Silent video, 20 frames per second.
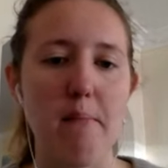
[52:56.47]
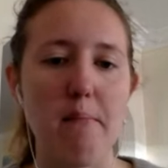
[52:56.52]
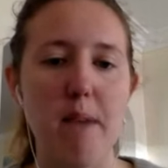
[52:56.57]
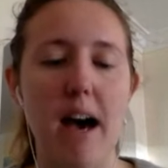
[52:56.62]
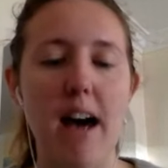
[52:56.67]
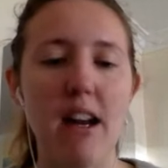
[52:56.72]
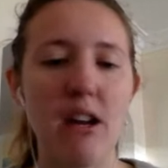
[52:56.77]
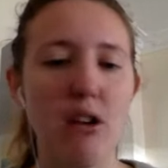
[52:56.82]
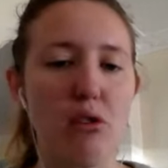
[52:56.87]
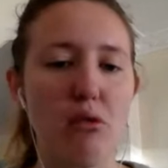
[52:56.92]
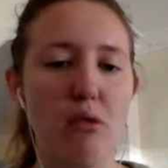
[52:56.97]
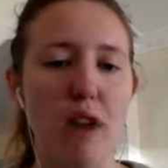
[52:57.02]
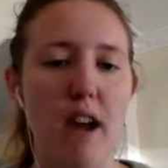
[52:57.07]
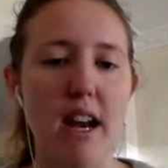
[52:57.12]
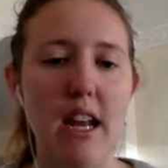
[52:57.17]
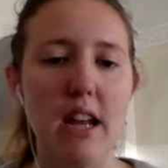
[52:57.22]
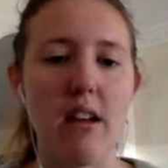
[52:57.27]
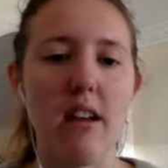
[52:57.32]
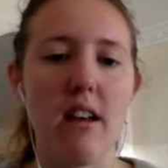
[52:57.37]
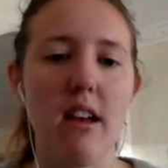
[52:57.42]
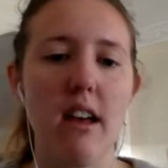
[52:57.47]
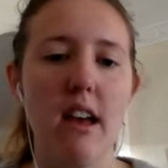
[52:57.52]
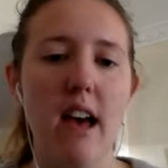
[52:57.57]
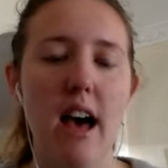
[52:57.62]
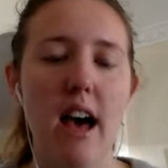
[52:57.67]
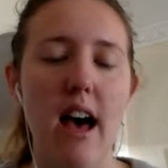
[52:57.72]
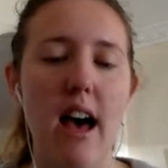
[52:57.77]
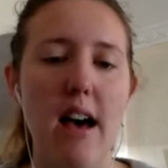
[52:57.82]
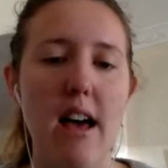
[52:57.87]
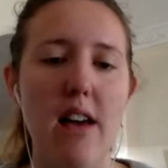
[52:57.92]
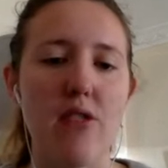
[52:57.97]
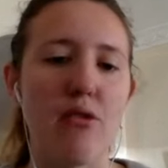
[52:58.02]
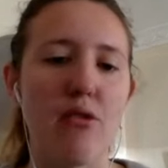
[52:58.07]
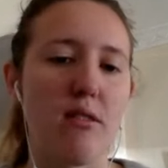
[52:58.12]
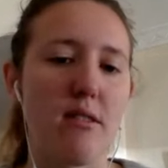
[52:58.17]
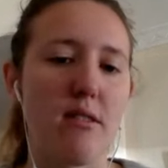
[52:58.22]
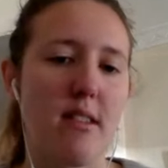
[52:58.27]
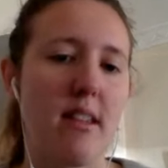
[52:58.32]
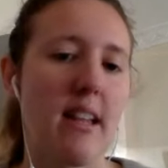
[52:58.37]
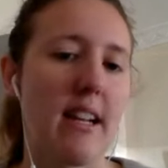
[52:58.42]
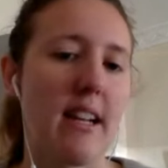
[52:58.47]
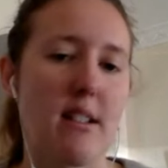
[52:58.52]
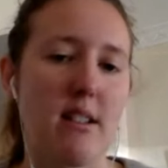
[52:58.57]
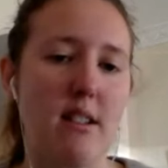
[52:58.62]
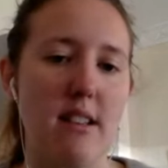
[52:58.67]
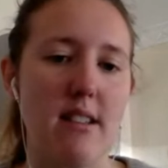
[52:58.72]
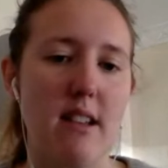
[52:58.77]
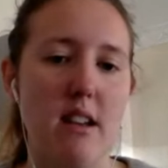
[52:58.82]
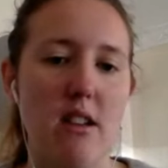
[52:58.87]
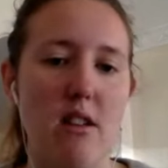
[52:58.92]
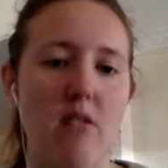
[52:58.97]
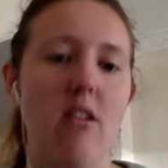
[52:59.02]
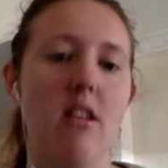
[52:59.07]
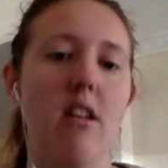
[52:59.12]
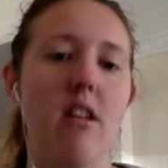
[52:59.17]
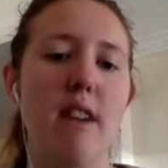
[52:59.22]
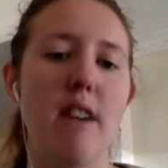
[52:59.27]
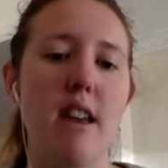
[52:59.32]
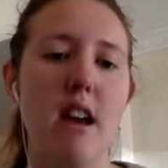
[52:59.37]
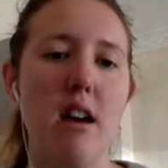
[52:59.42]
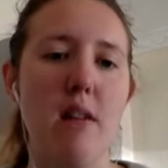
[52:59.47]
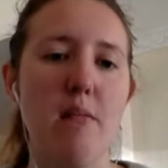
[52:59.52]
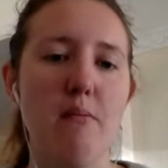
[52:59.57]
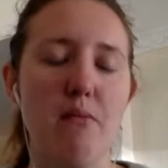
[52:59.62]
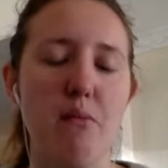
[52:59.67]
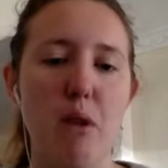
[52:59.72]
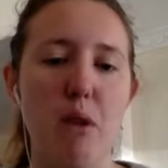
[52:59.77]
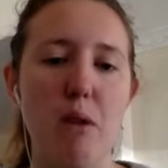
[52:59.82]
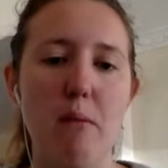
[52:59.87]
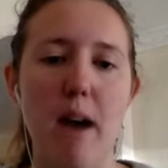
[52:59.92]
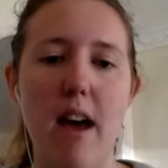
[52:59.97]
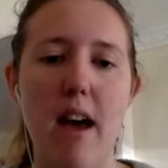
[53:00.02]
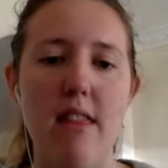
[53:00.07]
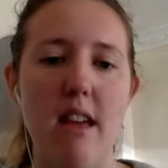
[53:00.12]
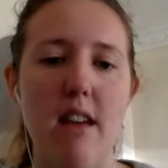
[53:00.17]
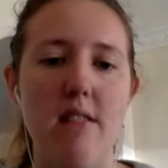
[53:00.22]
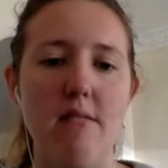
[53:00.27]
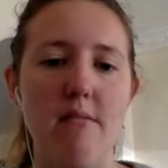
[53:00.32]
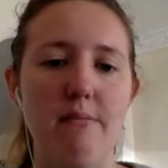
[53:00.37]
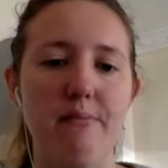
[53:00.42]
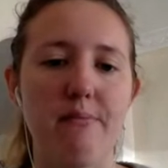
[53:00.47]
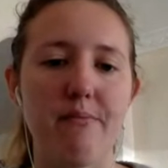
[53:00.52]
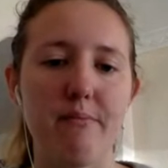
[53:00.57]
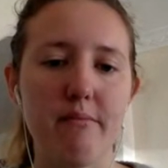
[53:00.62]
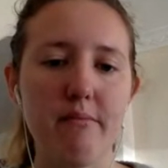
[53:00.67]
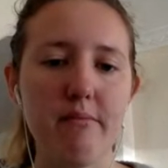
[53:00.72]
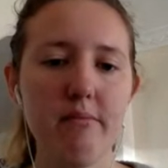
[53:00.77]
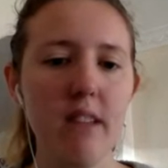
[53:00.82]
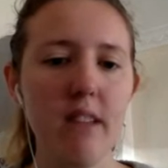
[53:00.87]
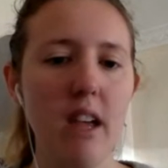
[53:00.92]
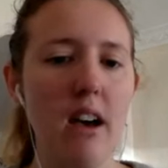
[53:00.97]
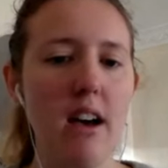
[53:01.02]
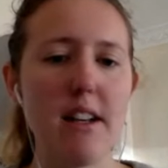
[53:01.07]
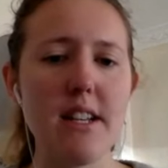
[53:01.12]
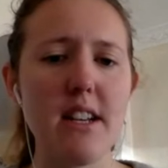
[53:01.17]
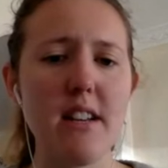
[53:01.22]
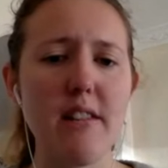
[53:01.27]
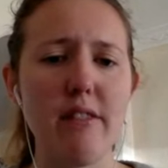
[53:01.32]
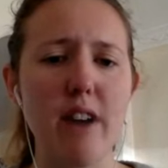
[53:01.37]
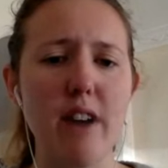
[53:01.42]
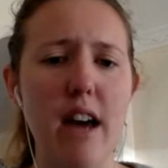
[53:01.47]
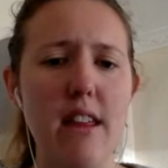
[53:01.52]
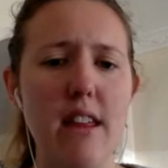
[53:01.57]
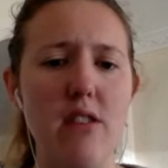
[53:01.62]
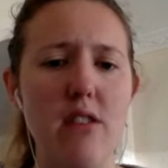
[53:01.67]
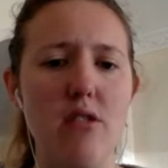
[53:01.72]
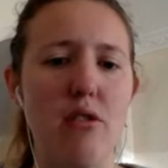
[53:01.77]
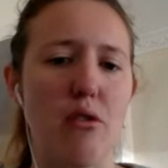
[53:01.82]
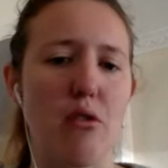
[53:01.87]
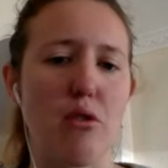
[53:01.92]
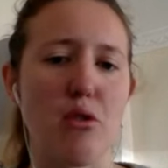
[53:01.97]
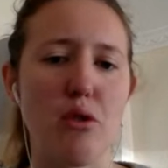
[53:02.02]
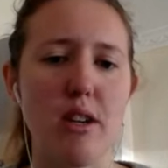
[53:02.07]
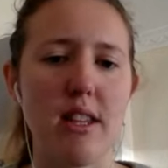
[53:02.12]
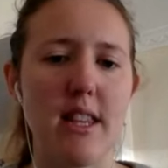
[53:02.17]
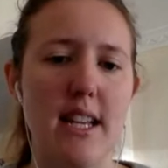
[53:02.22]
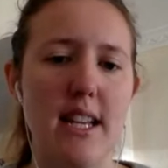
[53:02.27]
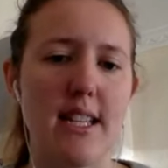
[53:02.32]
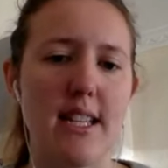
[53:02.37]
article writing, and you're selected as our youth innovator, we might then identify that you could join their